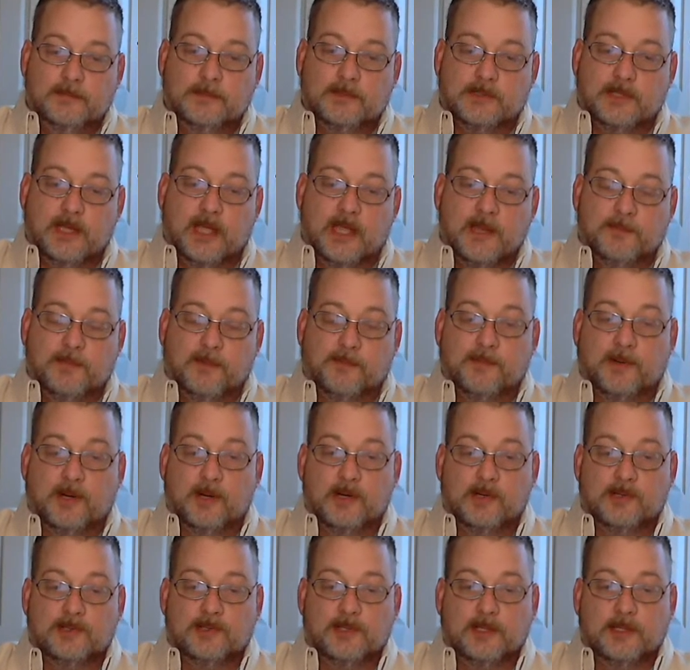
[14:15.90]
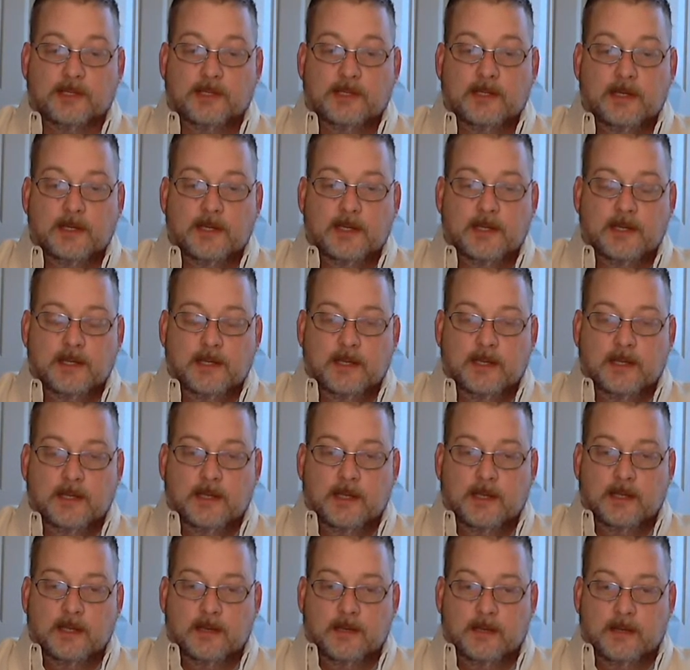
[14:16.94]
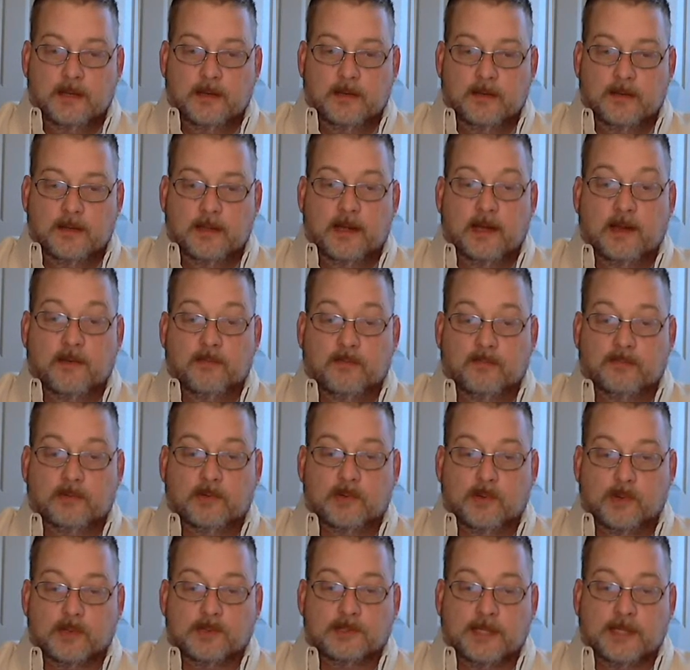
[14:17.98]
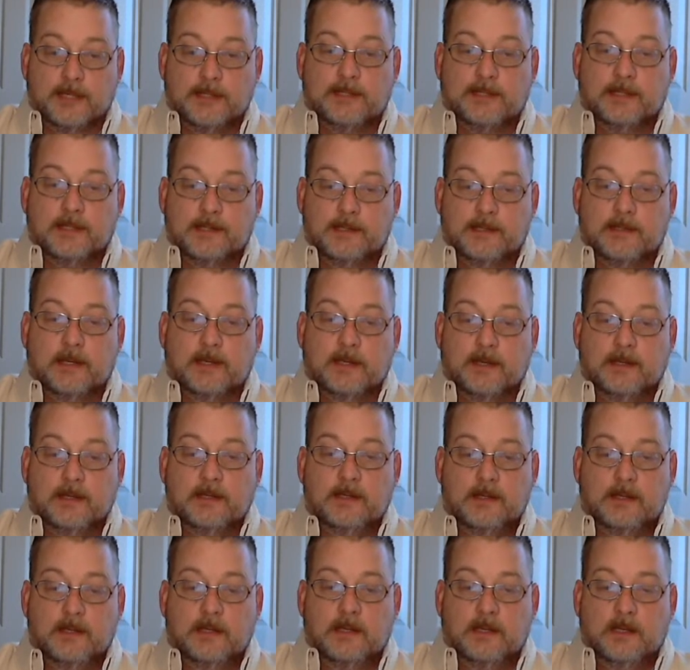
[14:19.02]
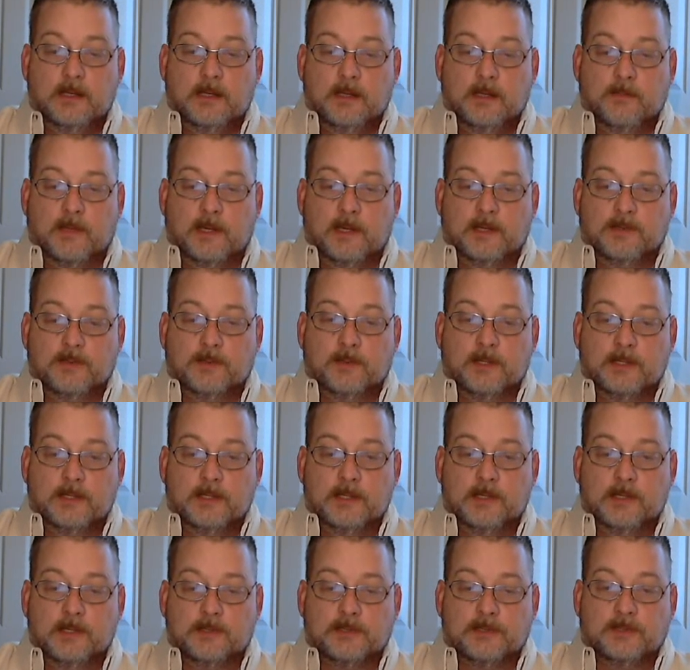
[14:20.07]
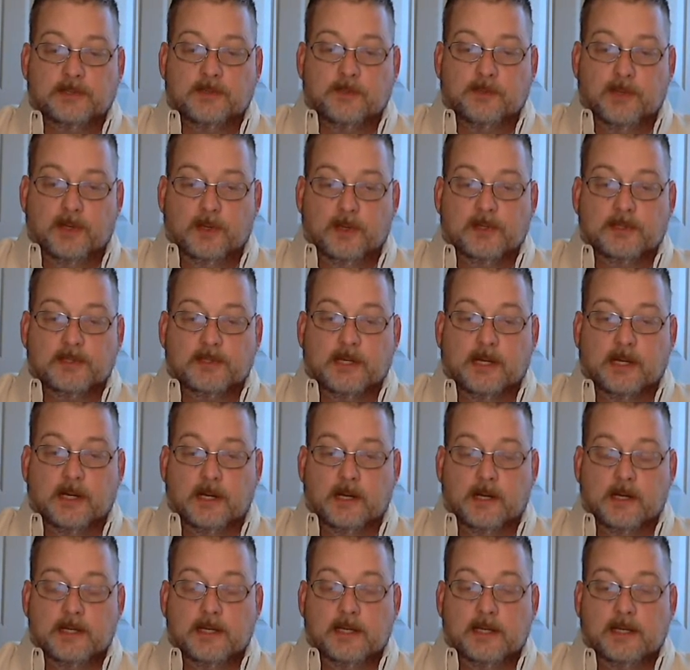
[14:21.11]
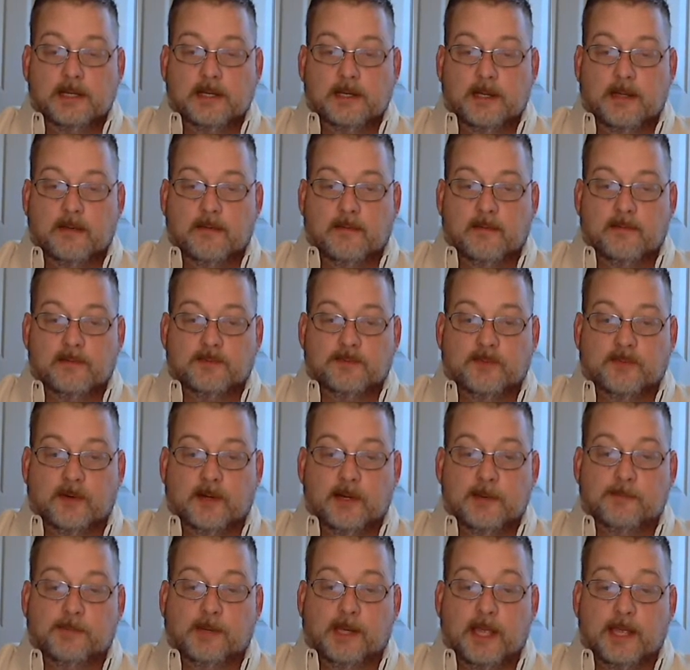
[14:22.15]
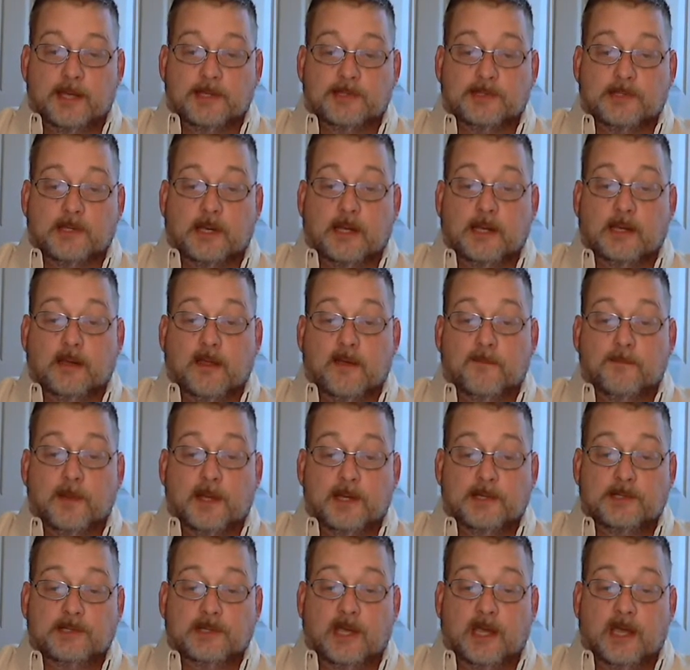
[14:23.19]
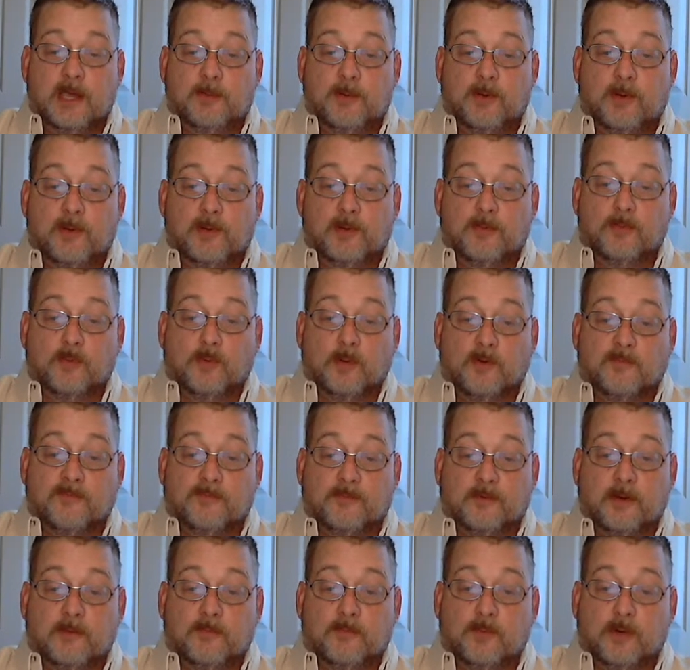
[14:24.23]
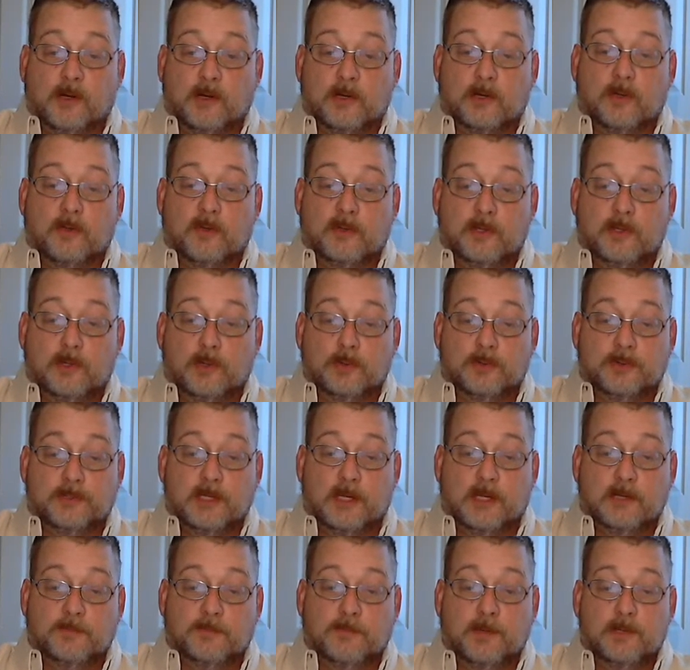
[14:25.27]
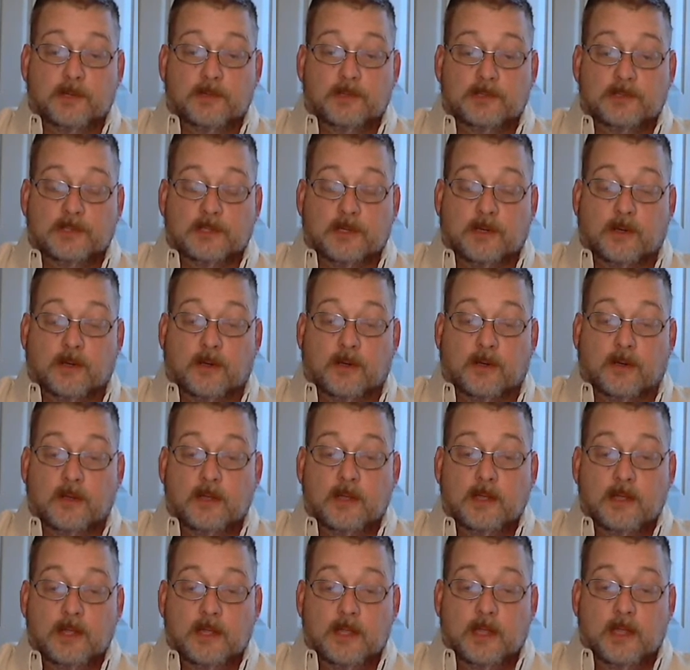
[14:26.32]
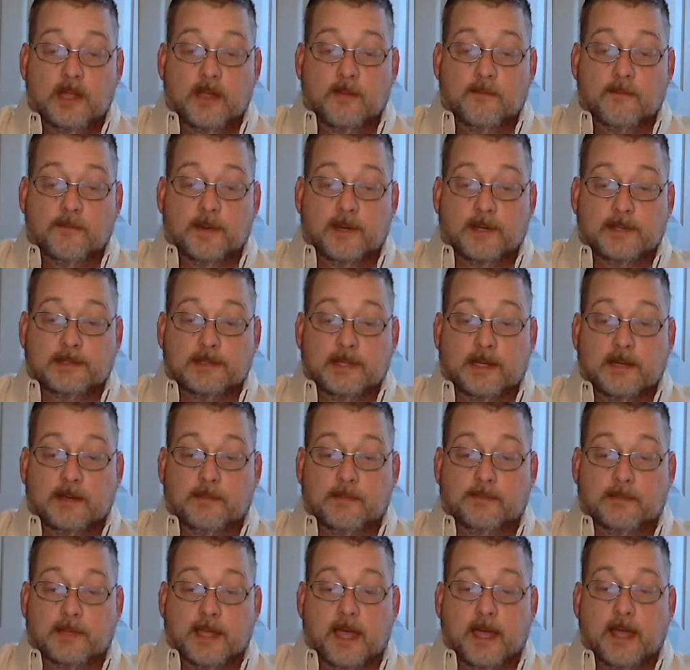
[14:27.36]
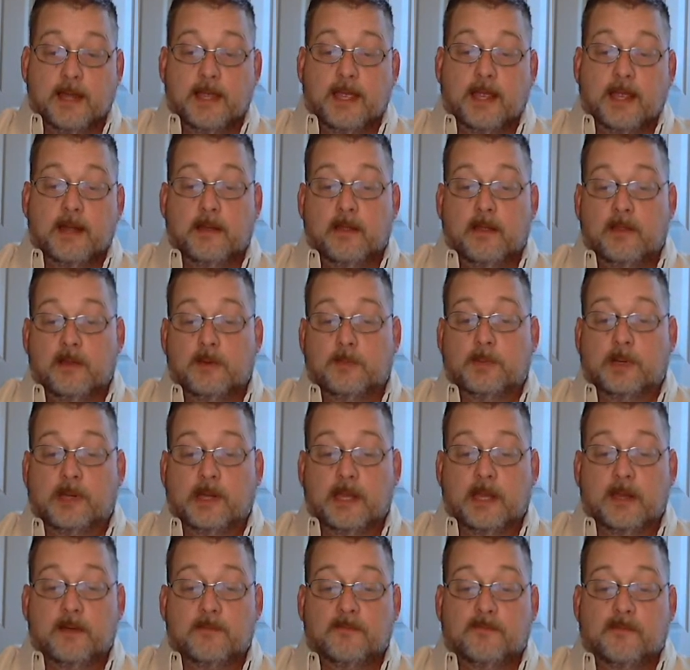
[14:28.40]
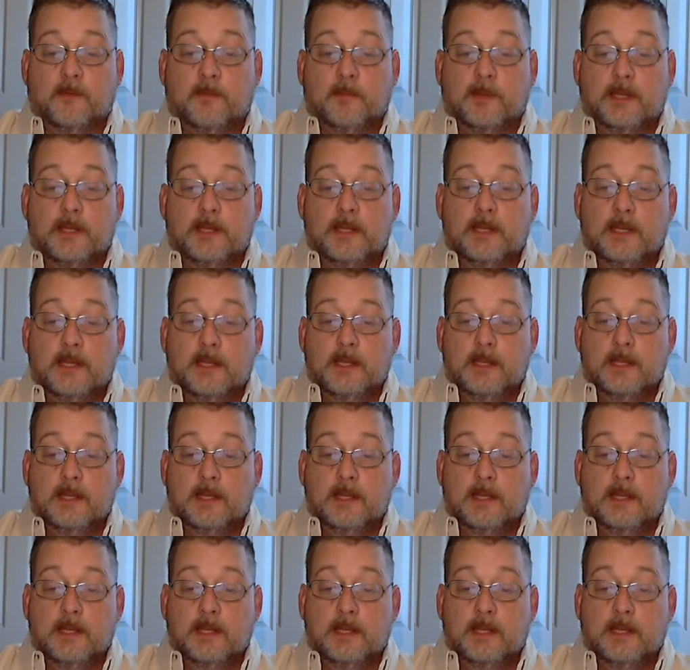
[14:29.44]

type of person. And I did my 20 years in the military, and I was very blessed, and I loved my job on the waterfront, working on the old tugboats and all. But God had another plan for me.